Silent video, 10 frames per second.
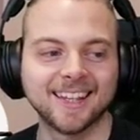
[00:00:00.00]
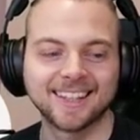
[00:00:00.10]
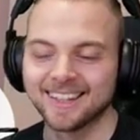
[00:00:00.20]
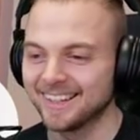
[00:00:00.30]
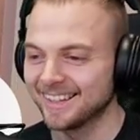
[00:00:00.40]

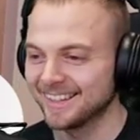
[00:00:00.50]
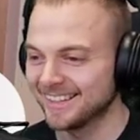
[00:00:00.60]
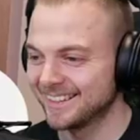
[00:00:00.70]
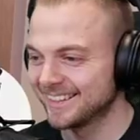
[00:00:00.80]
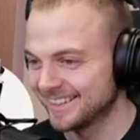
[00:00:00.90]
no,
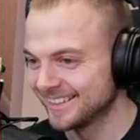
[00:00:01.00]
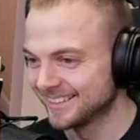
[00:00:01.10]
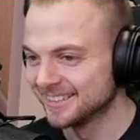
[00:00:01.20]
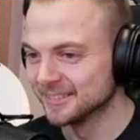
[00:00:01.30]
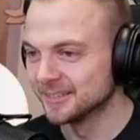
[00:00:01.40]
I've got
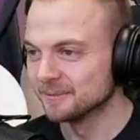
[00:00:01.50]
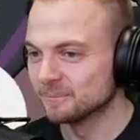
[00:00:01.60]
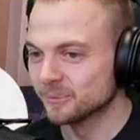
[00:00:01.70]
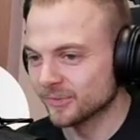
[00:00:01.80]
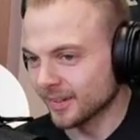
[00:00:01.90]

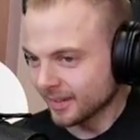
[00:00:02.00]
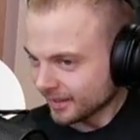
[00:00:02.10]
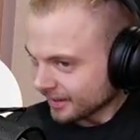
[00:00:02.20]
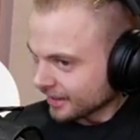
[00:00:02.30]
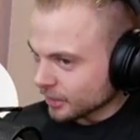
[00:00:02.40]

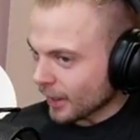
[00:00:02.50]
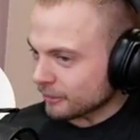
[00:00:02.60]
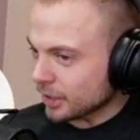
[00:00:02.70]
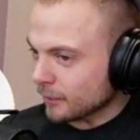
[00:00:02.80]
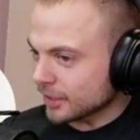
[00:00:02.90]

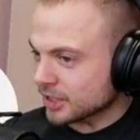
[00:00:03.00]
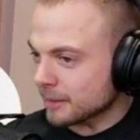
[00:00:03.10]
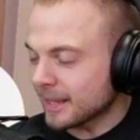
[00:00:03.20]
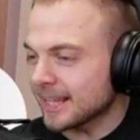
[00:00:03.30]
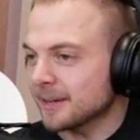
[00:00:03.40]
to run to you,
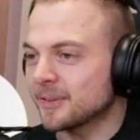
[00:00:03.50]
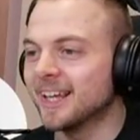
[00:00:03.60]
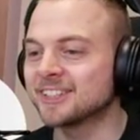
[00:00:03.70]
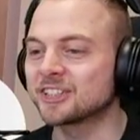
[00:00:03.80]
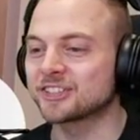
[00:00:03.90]
my little...
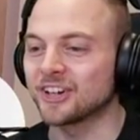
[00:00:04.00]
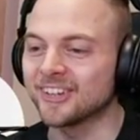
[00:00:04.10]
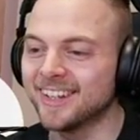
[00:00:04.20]
He's just gone.